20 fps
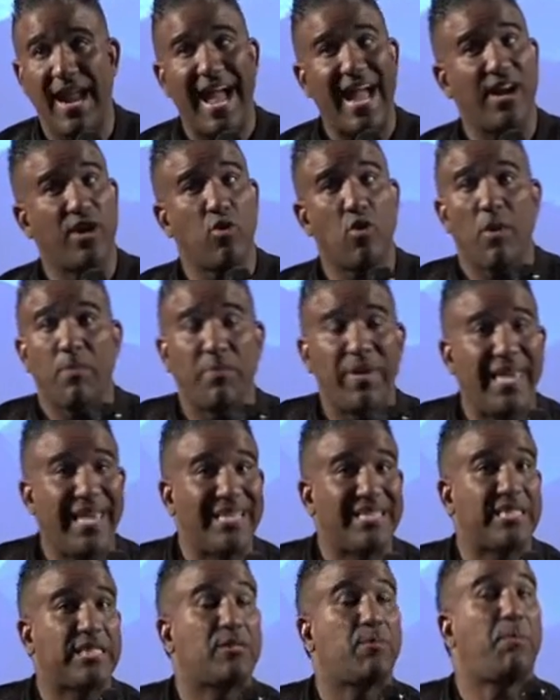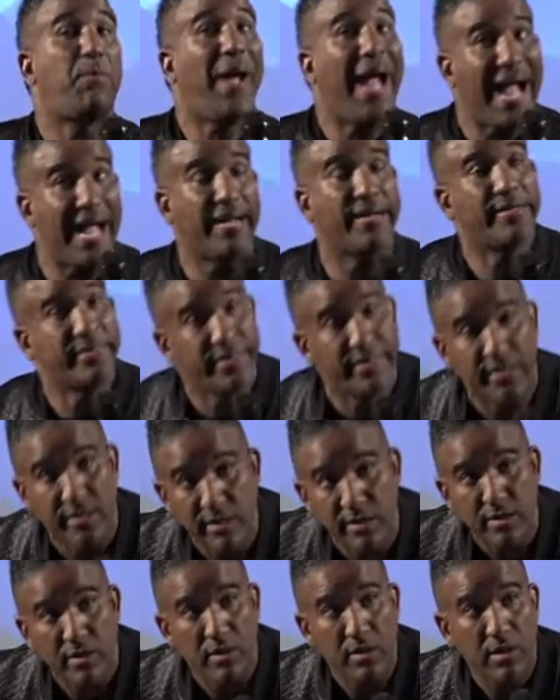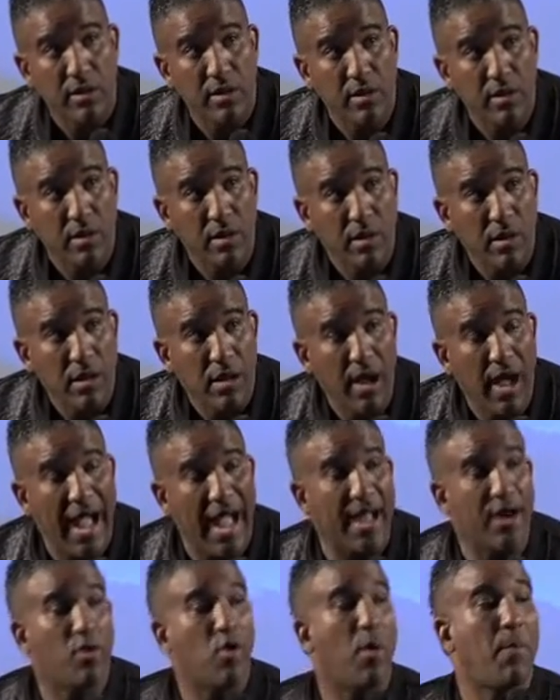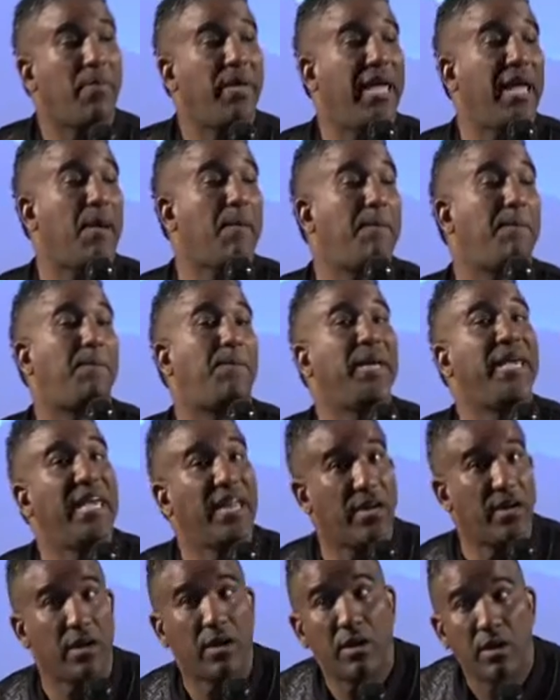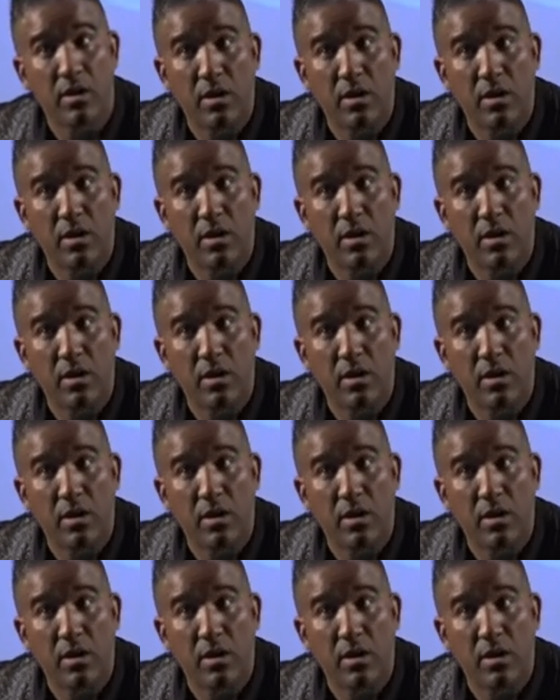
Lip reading: I grew up being spanked. I grew up being beaten.